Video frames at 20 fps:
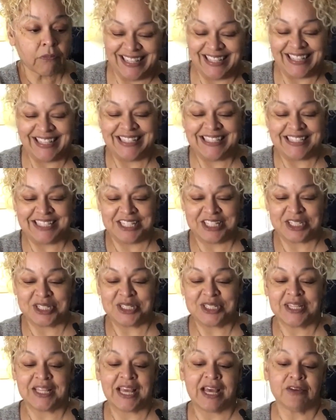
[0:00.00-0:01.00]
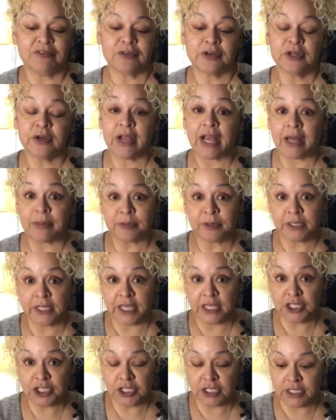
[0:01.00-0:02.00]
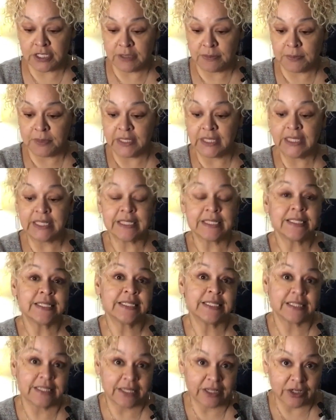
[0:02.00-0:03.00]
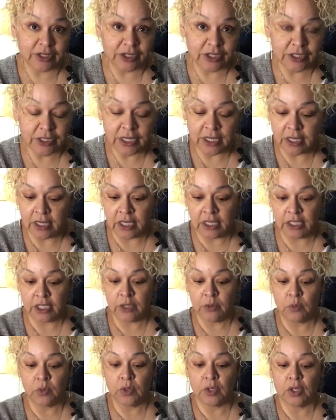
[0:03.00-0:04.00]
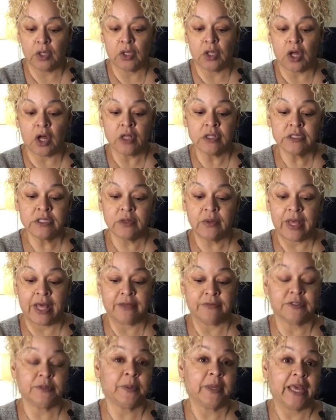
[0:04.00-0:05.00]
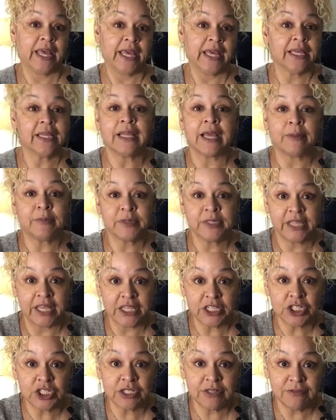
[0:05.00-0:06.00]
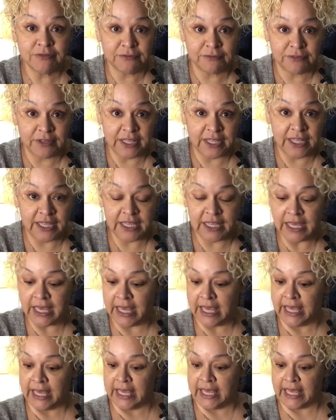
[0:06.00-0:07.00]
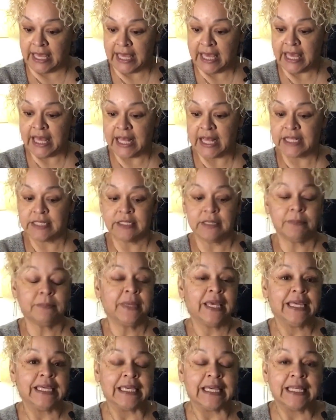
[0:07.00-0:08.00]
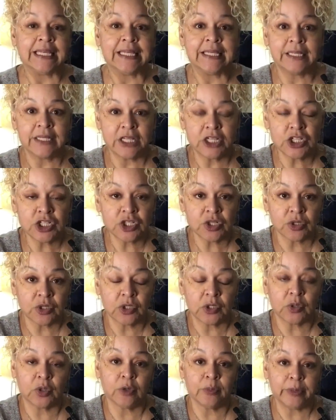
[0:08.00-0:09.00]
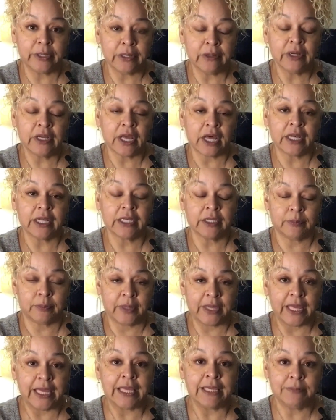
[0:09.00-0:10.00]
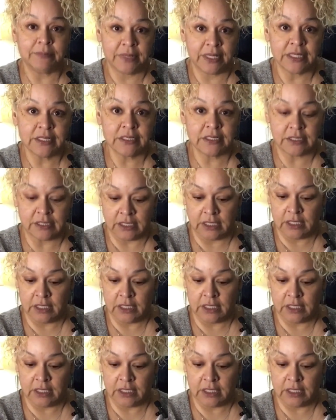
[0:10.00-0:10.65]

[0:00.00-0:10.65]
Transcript: In addition to that, for your application to be considered, you will also have to pay an application fee and make an initial or periodic payment.